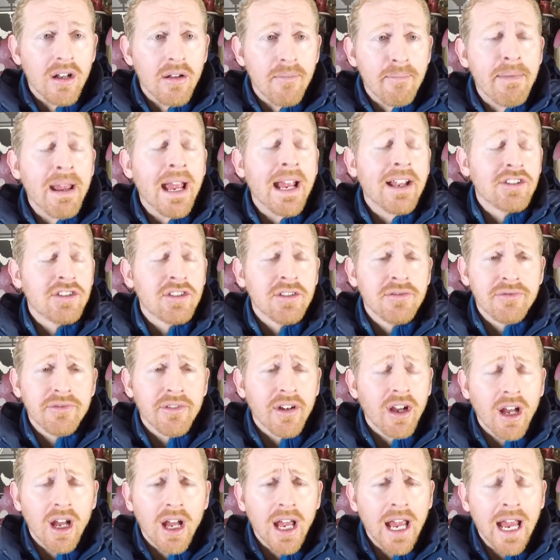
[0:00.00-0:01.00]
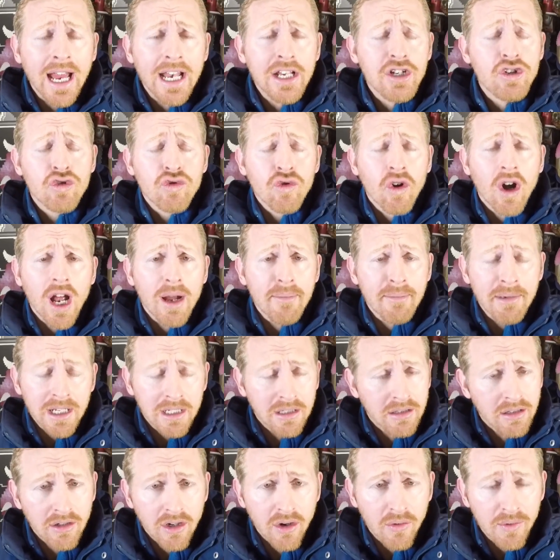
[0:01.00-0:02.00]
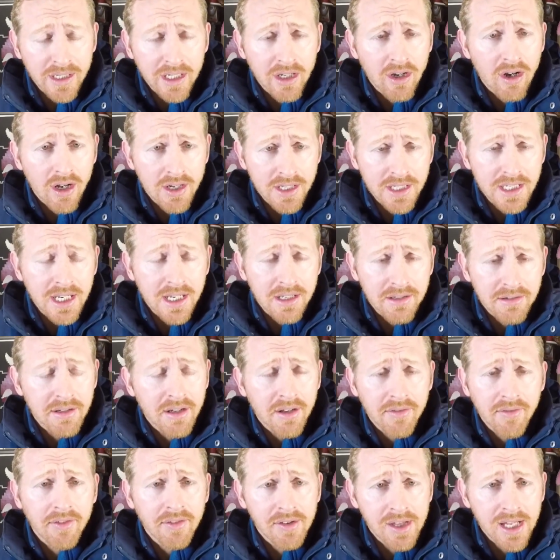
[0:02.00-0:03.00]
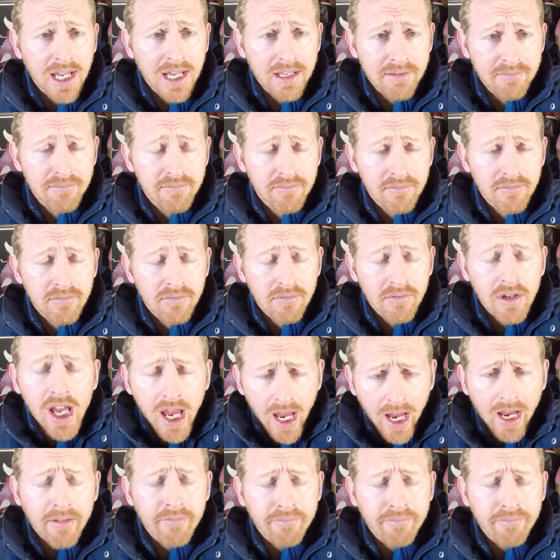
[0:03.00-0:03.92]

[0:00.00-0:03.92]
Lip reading: Massive head trauma going on here. You understand? Yeah.